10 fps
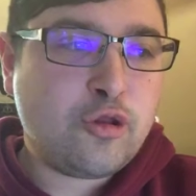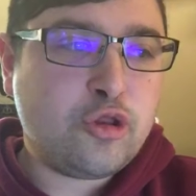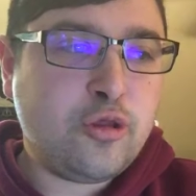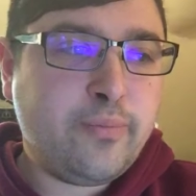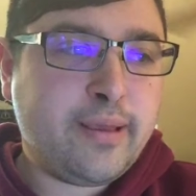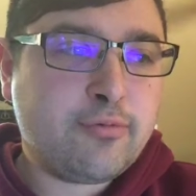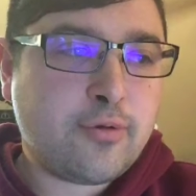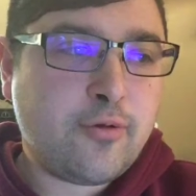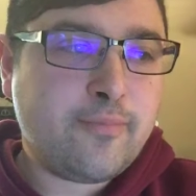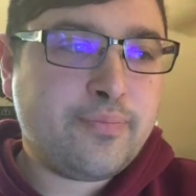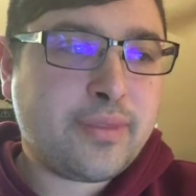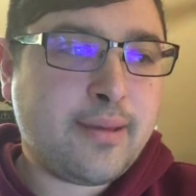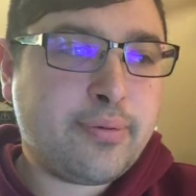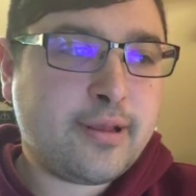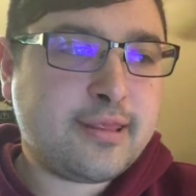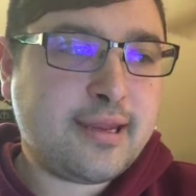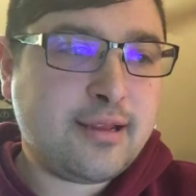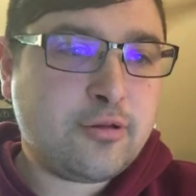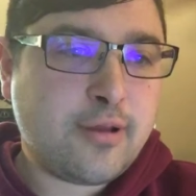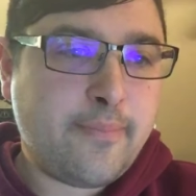Duprey wrote,
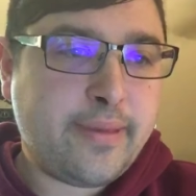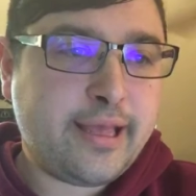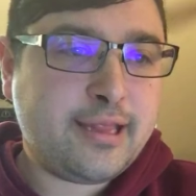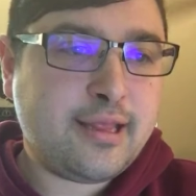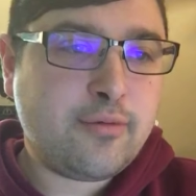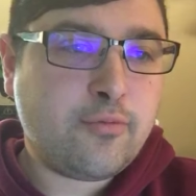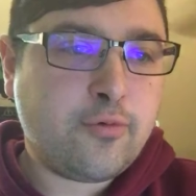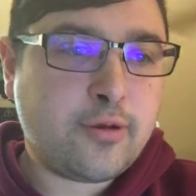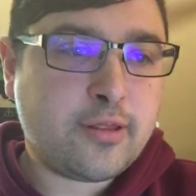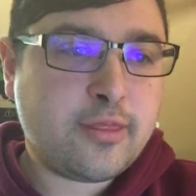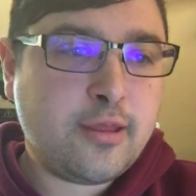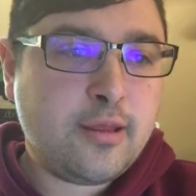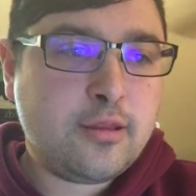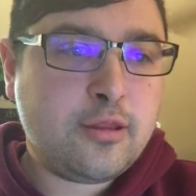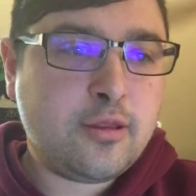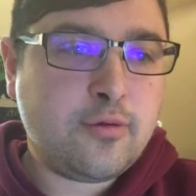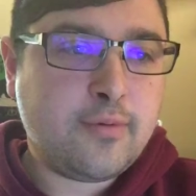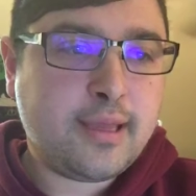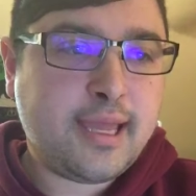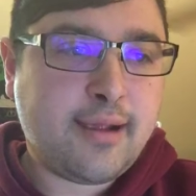President Trump isn't worth to
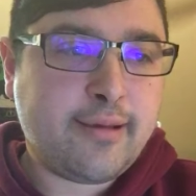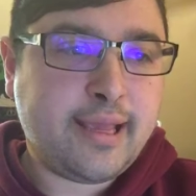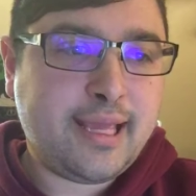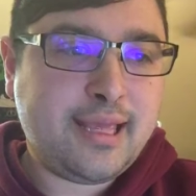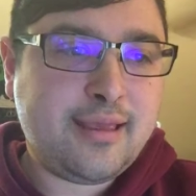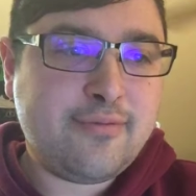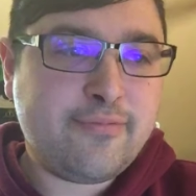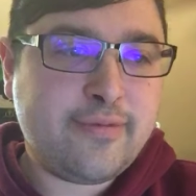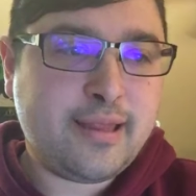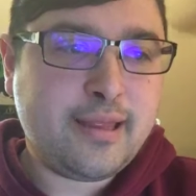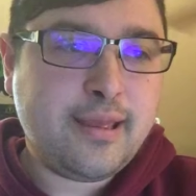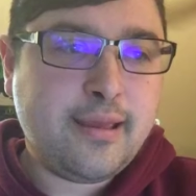carry even